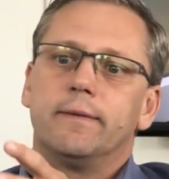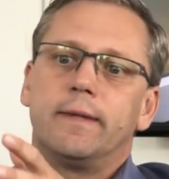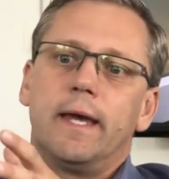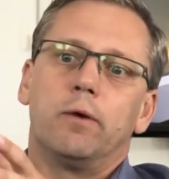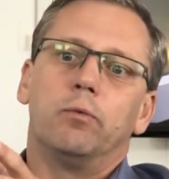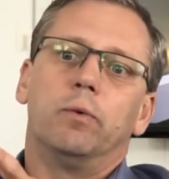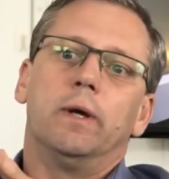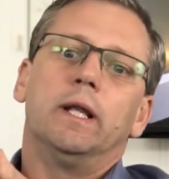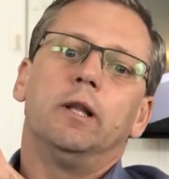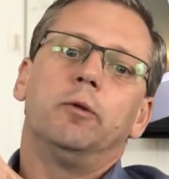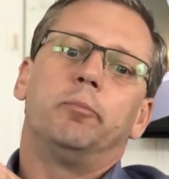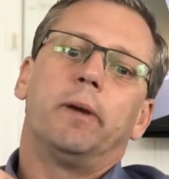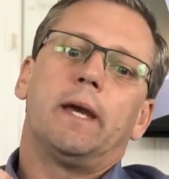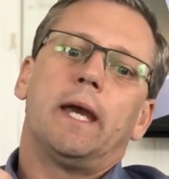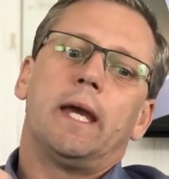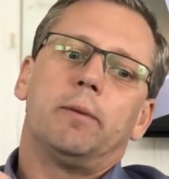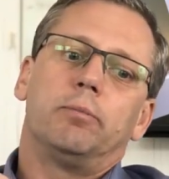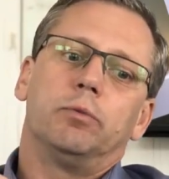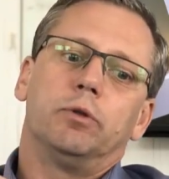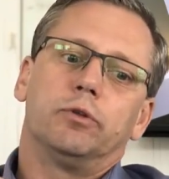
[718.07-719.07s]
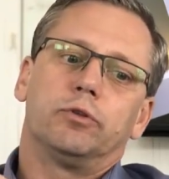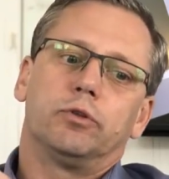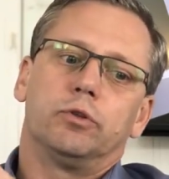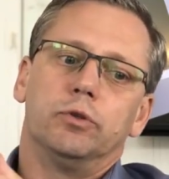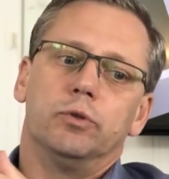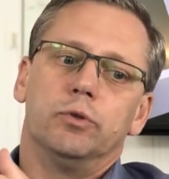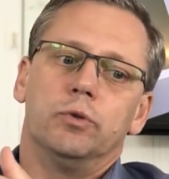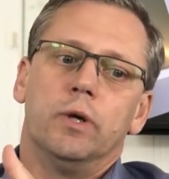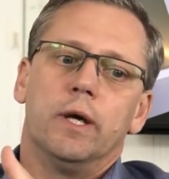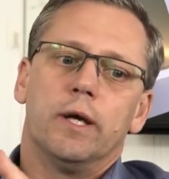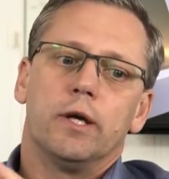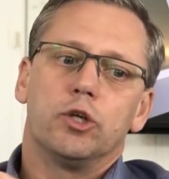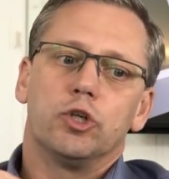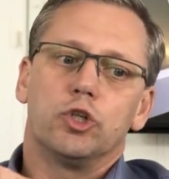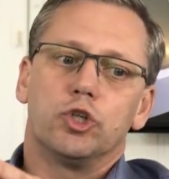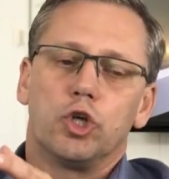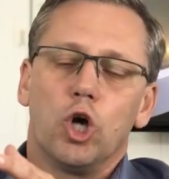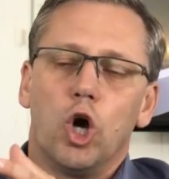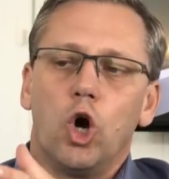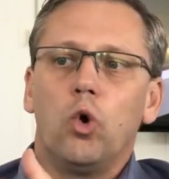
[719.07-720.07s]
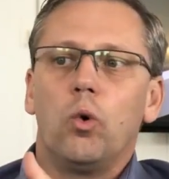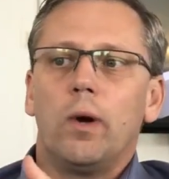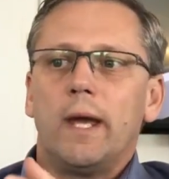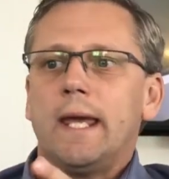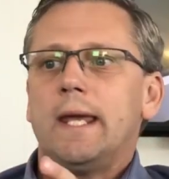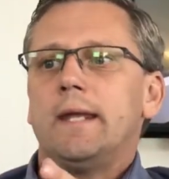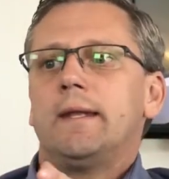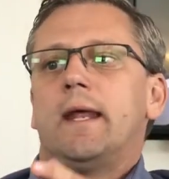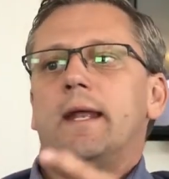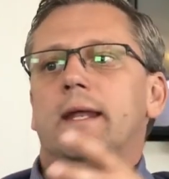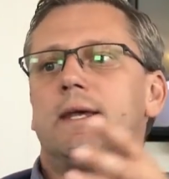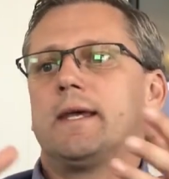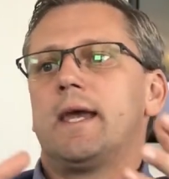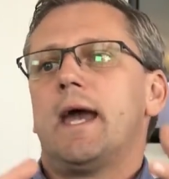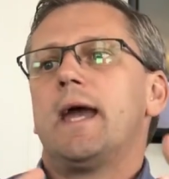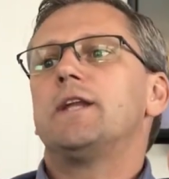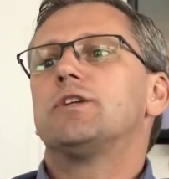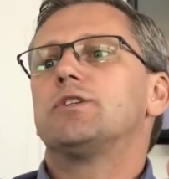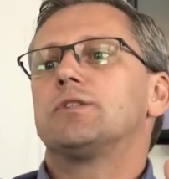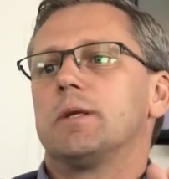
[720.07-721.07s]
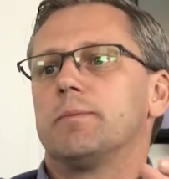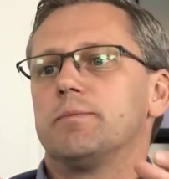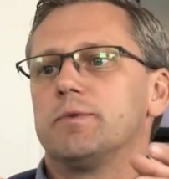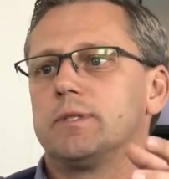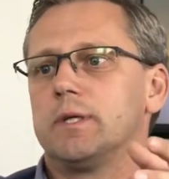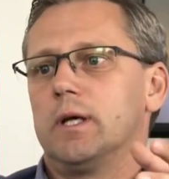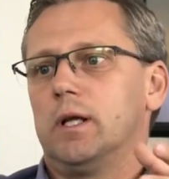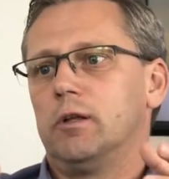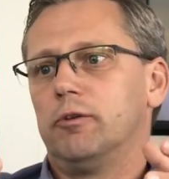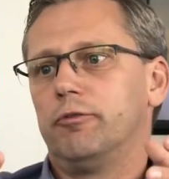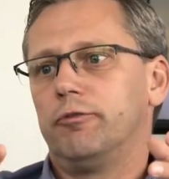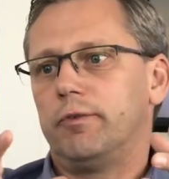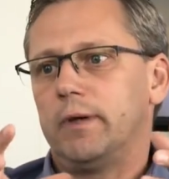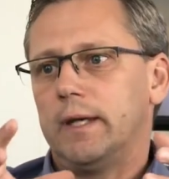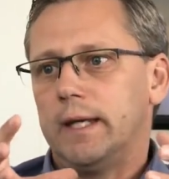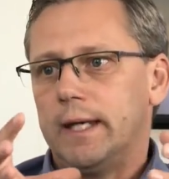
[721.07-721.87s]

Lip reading: They will be able to go in and engage themselves